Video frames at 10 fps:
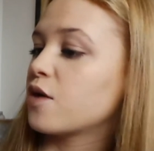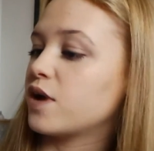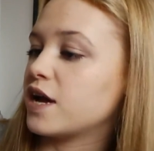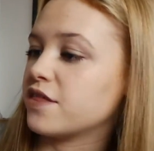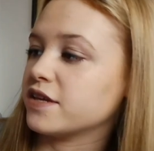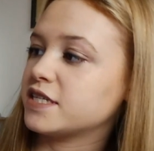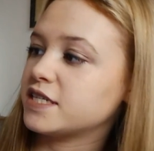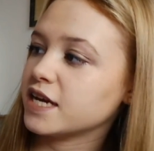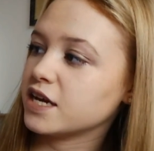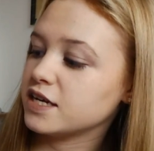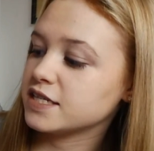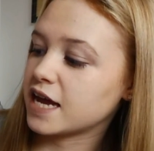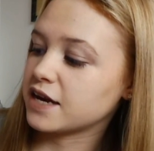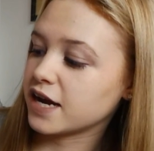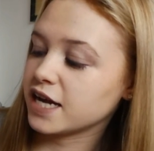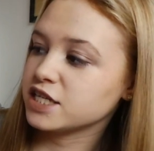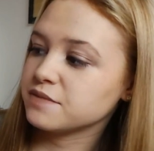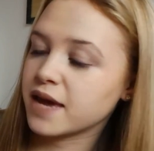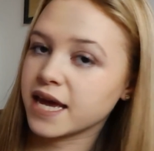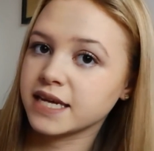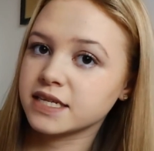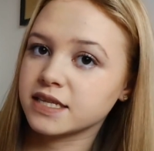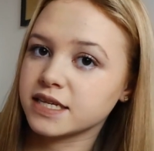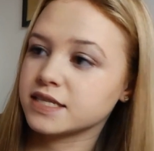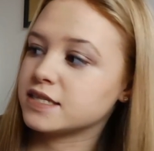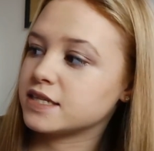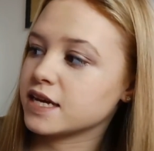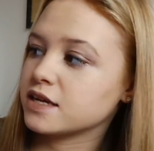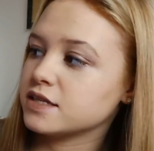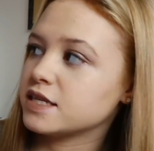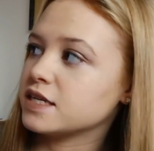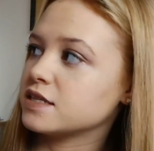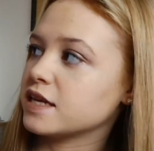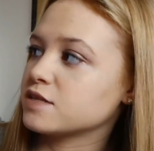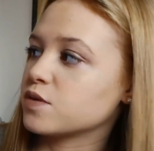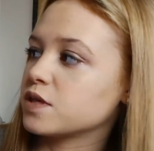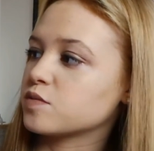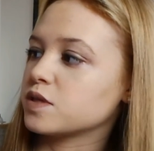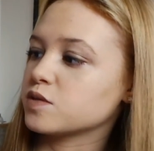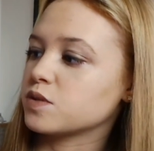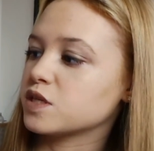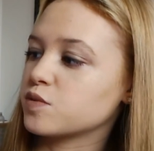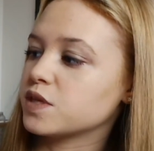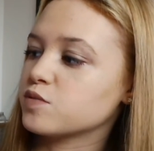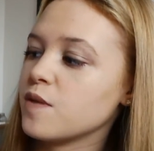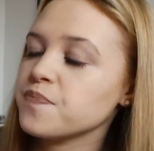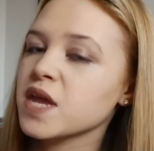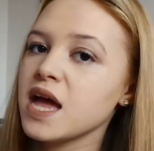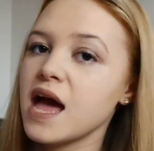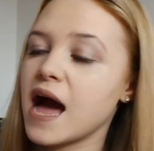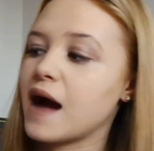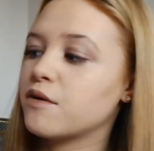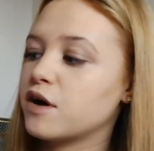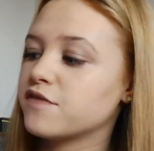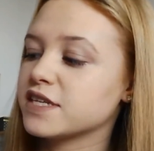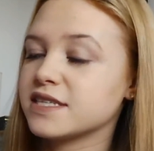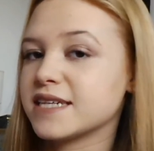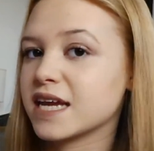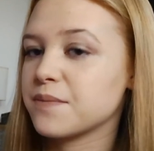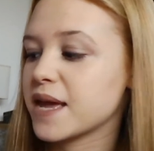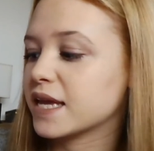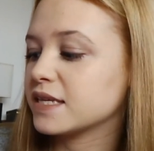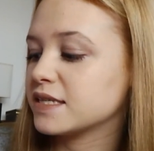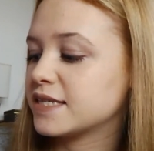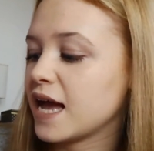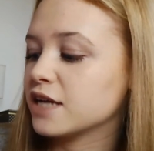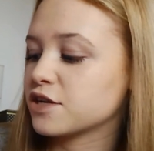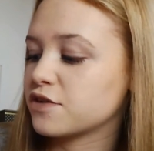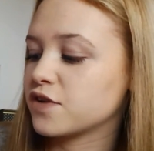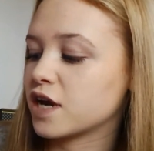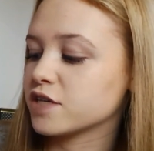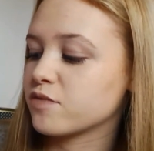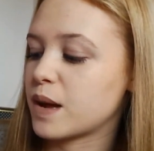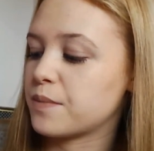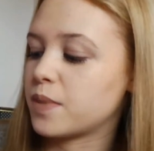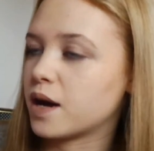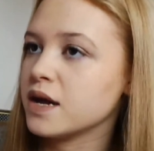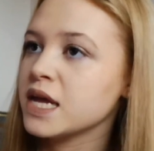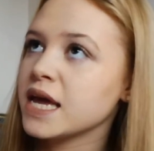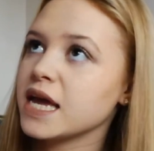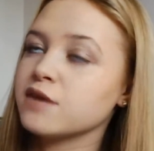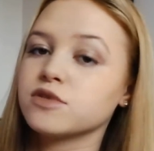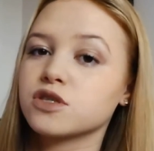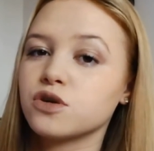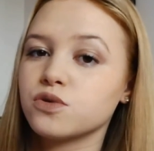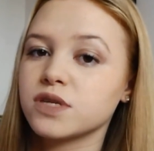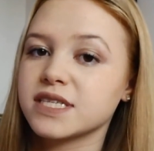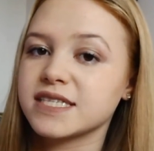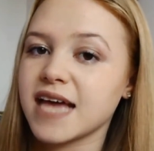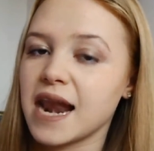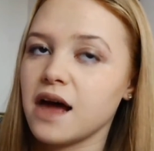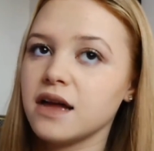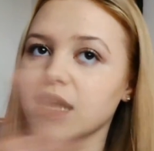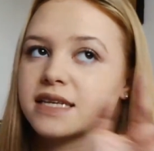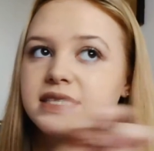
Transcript: with stickers, and I actually made these stickers, this one, out of a sticker making set. I don't know if you guys remember. It was called Cella, like